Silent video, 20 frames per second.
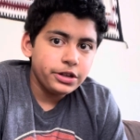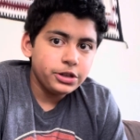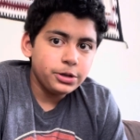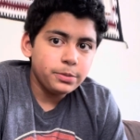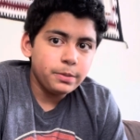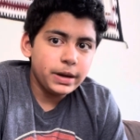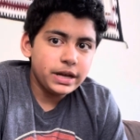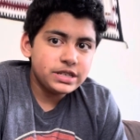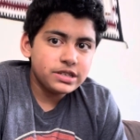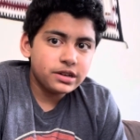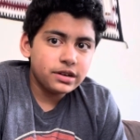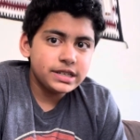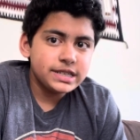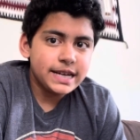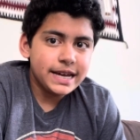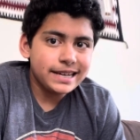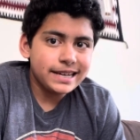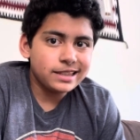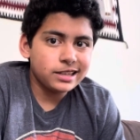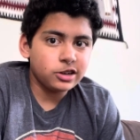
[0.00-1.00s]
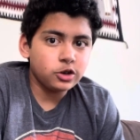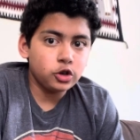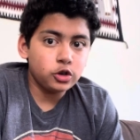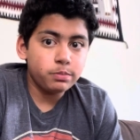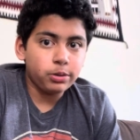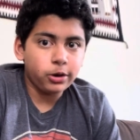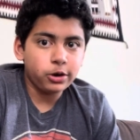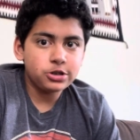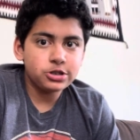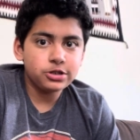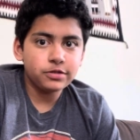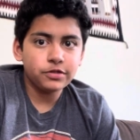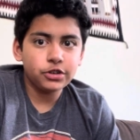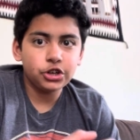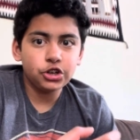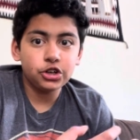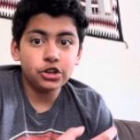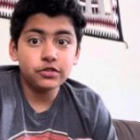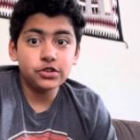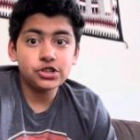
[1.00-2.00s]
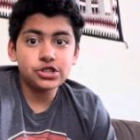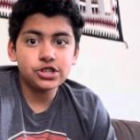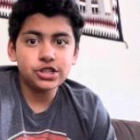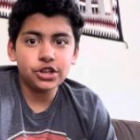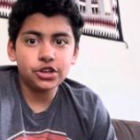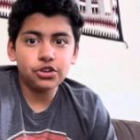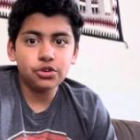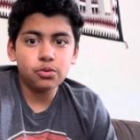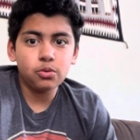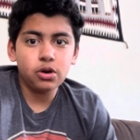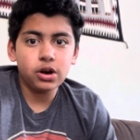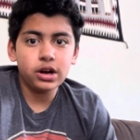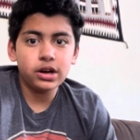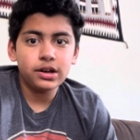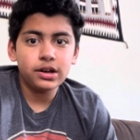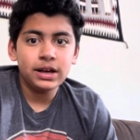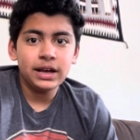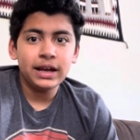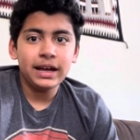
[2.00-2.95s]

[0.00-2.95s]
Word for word: you basically take the good parts of the universe that you want